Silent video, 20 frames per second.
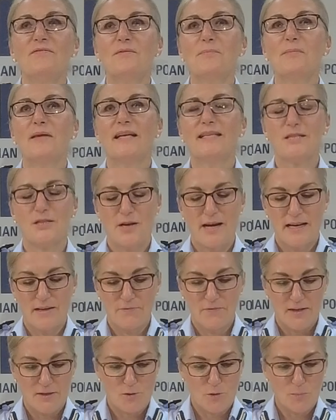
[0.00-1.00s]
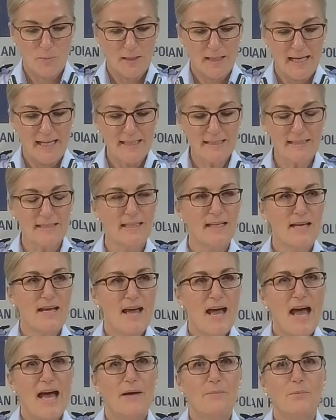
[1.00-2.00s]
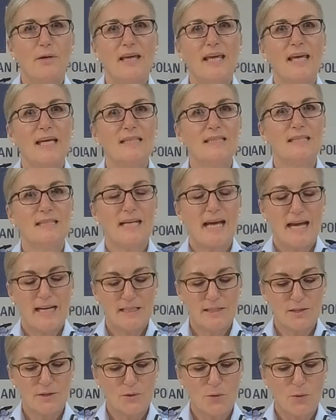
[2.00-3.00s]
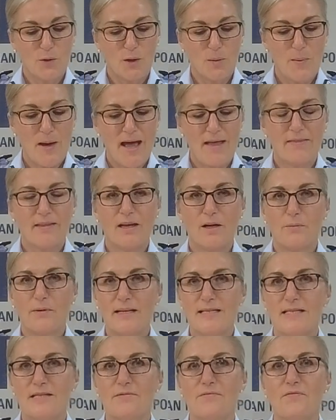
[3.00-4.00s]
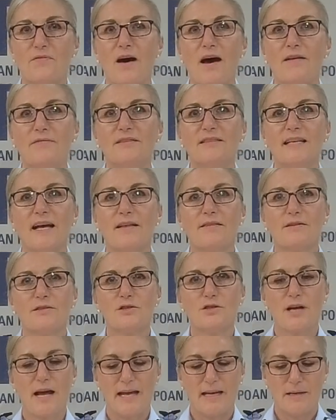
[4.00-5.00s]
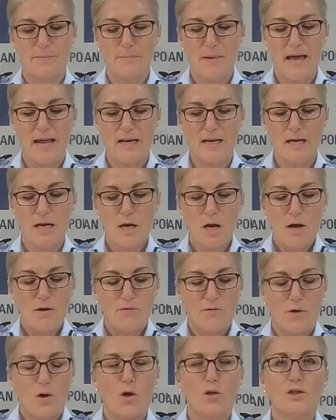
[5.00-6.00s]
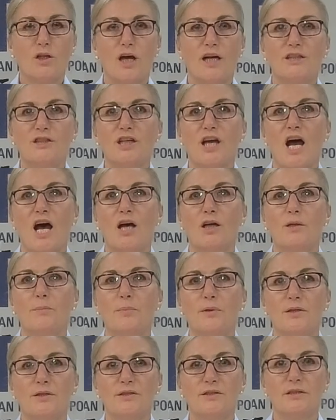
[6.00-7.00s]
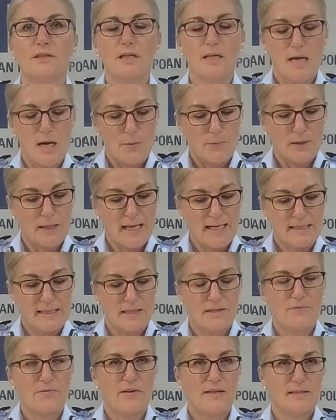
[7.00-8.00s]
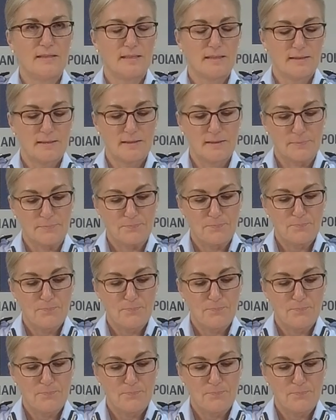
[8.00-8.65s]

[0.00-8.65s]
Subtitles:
from the Australian Federal Police, and we're here today to talk about the arrest of five South Australian men for online child abuse related offences.